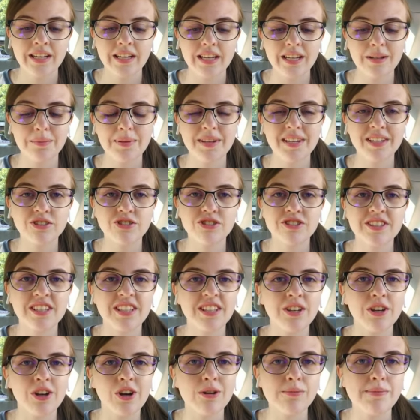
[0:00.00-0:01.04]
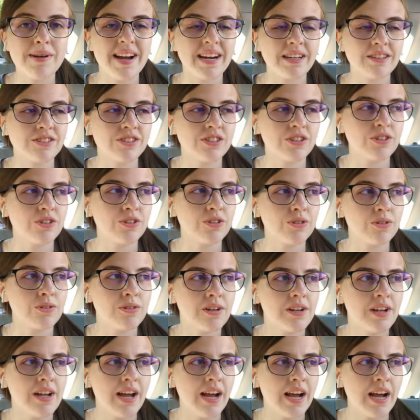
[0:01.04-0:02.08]
it'd be interesting to go back to
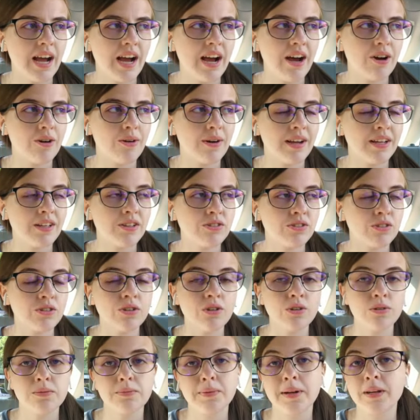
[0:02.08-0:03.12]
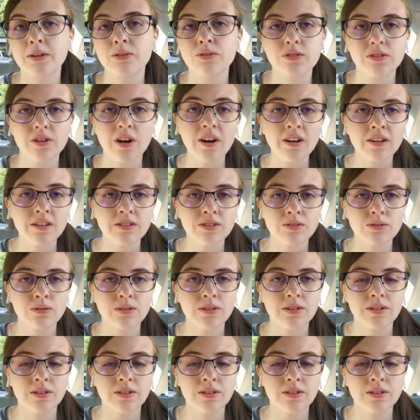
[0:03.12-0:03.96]
how I used to do my own startups.